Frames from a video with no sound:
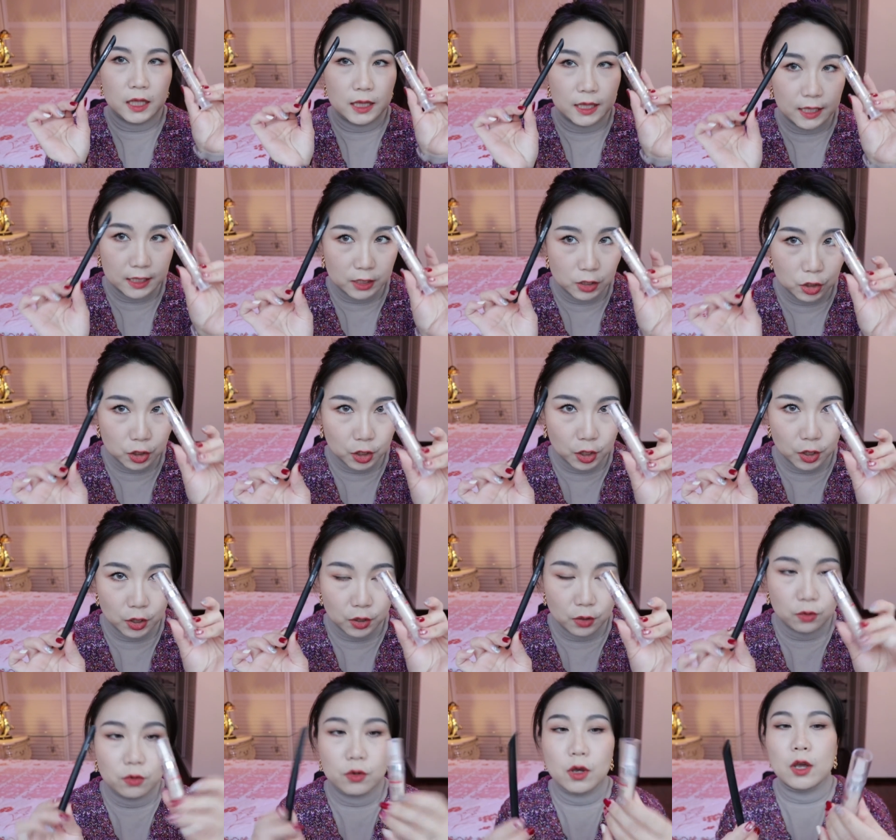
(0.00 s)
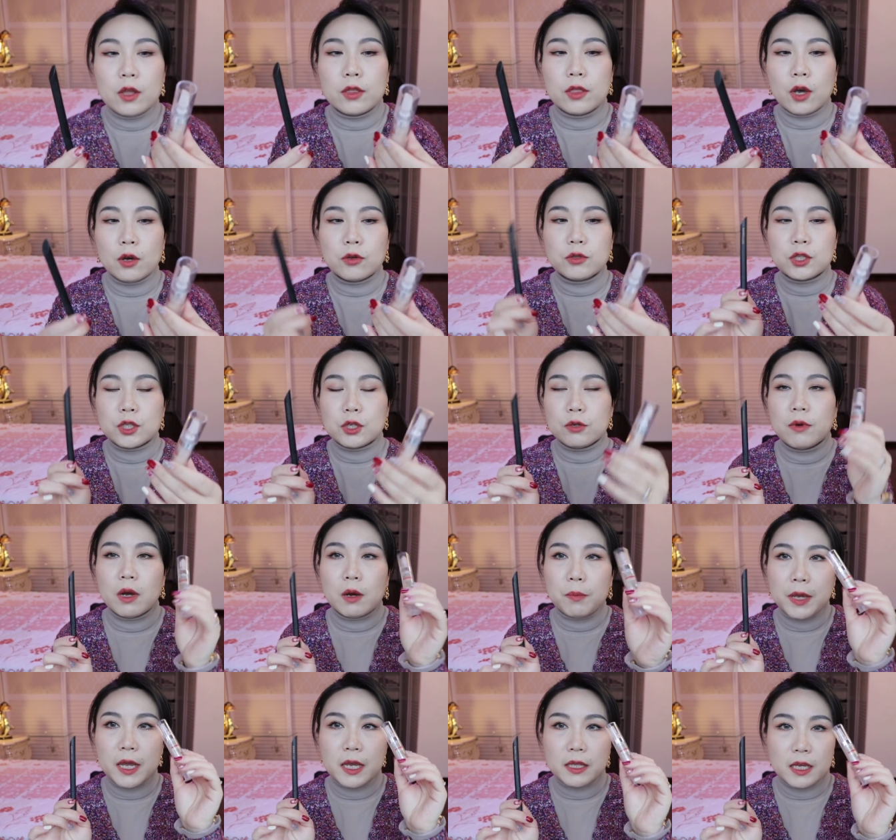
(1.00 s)
these two, those two
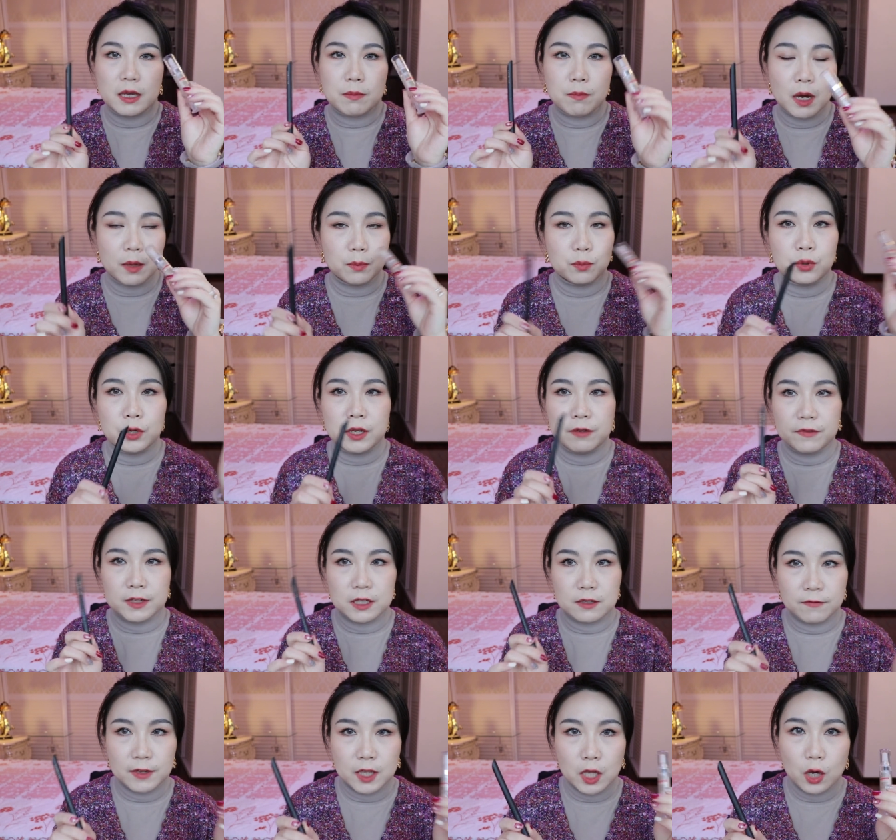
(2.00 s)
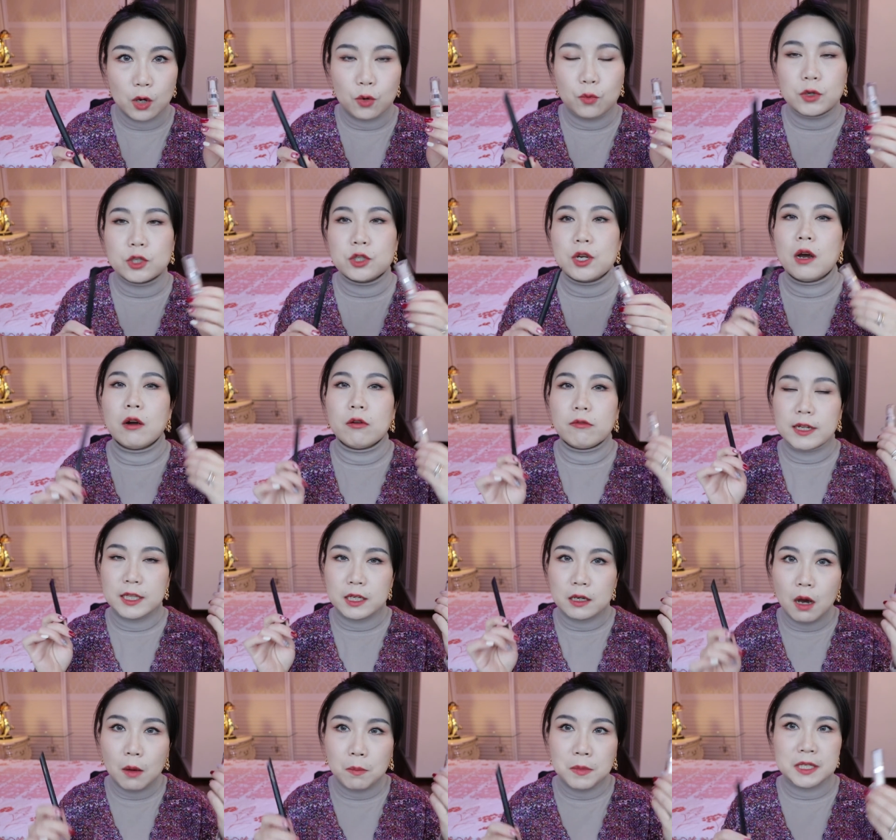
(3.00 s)
appeared in my previous video, which I already
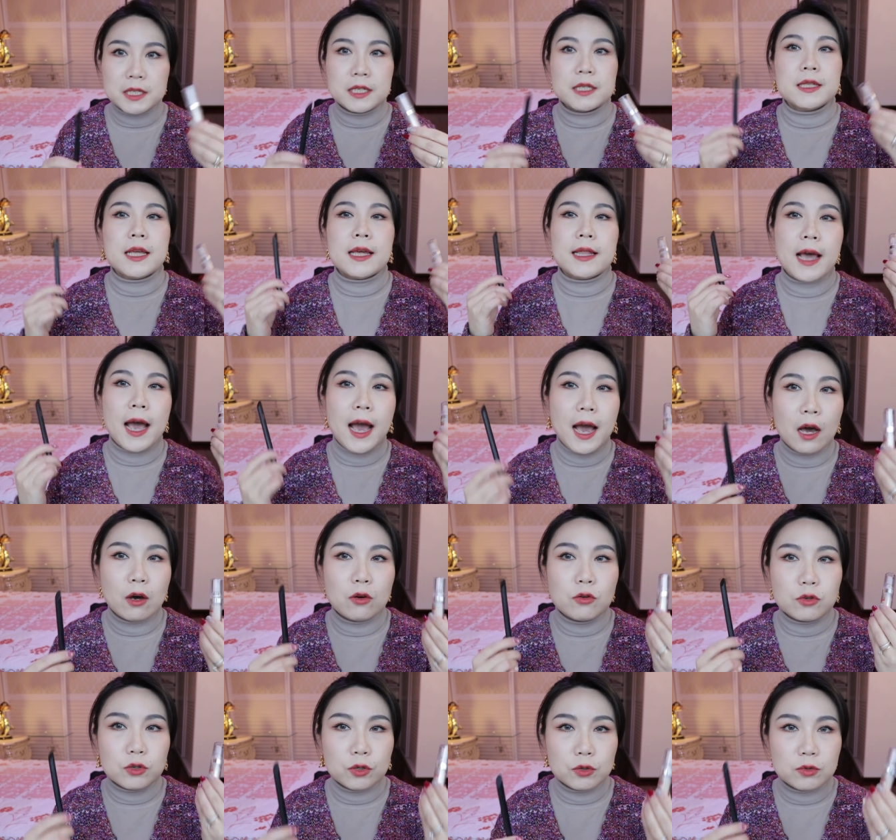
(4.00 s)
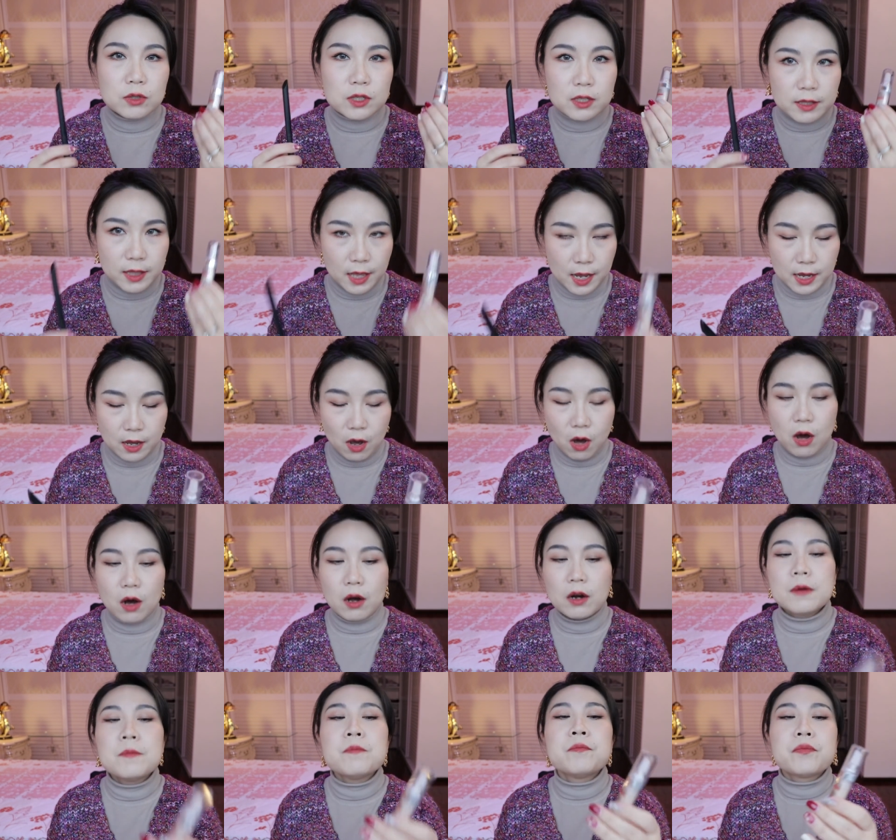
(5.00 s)
commented that how good they
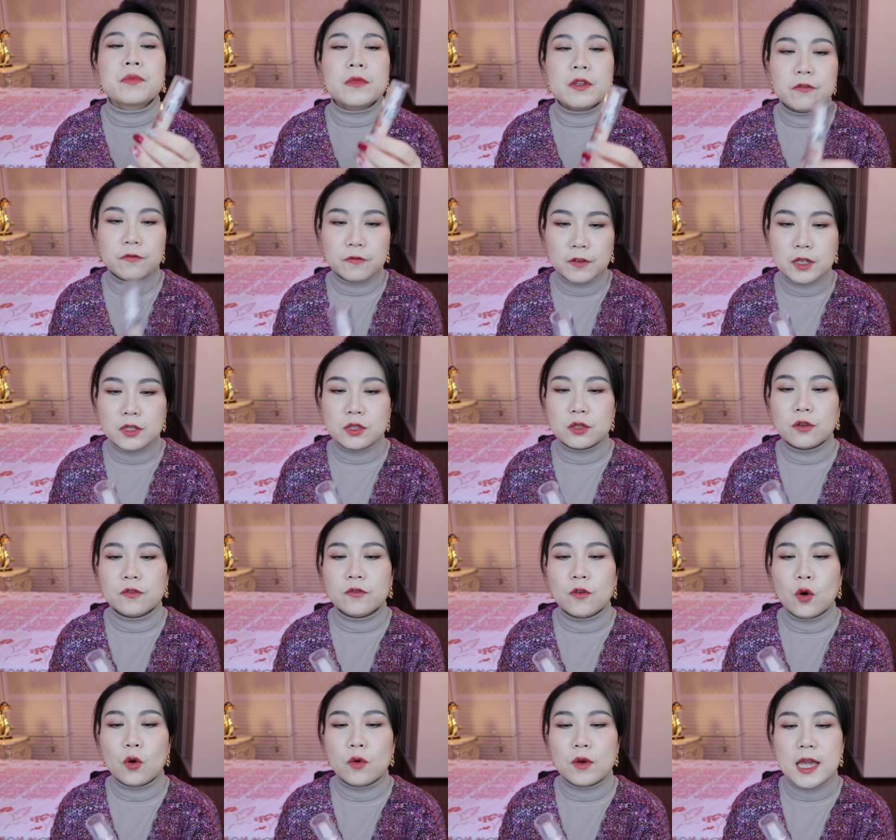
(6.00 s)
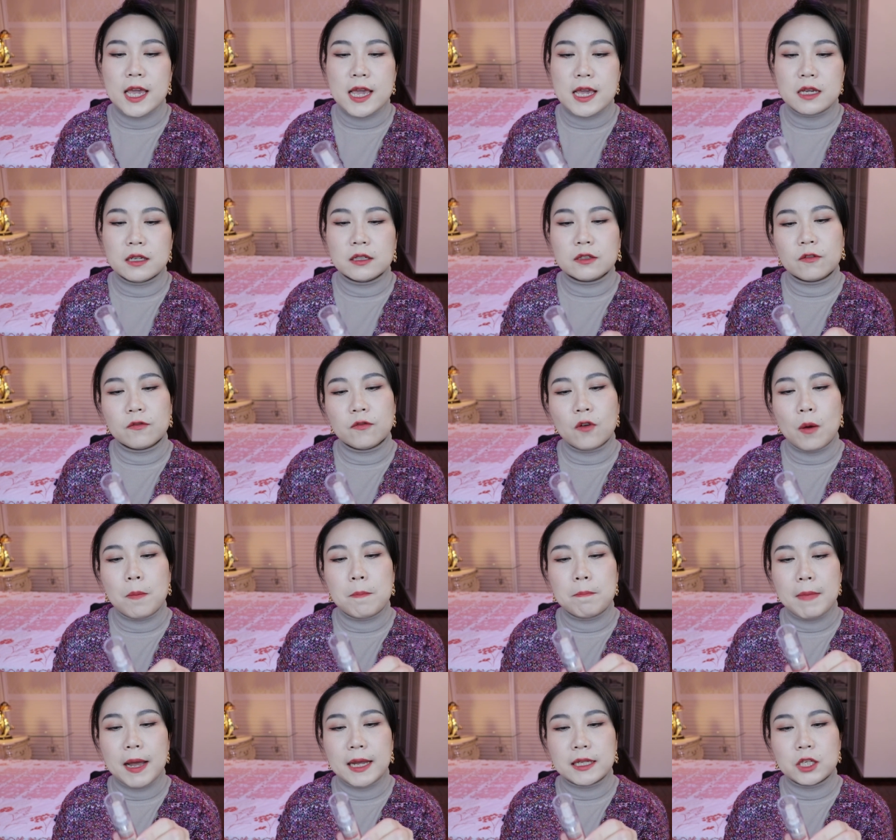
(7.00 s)
are. First of all is
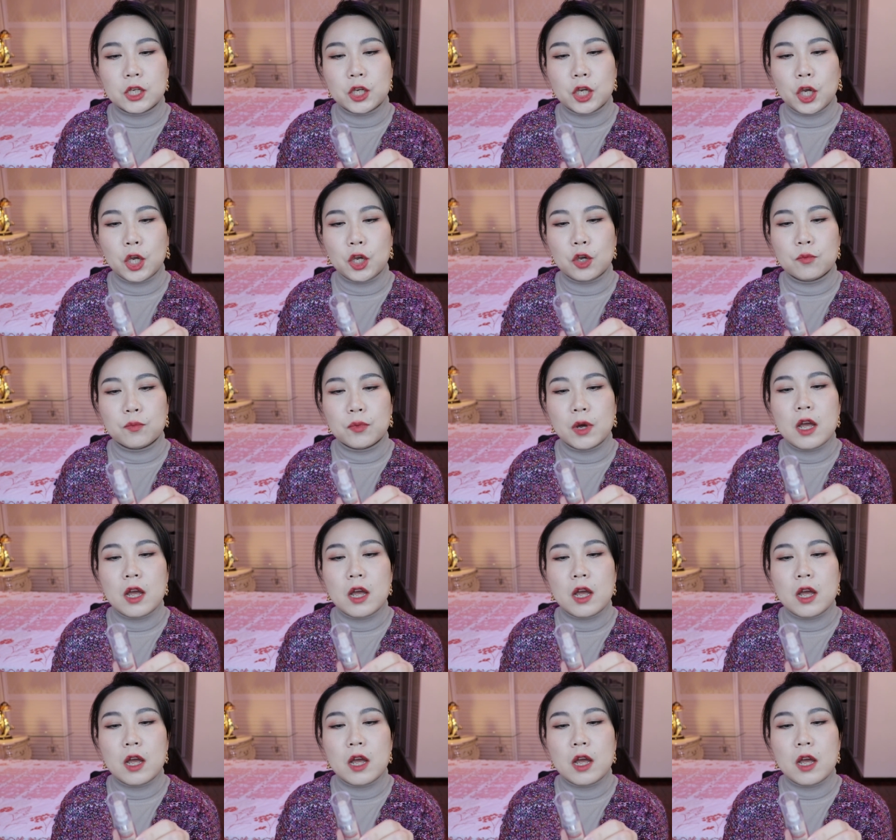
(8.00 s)
from Cube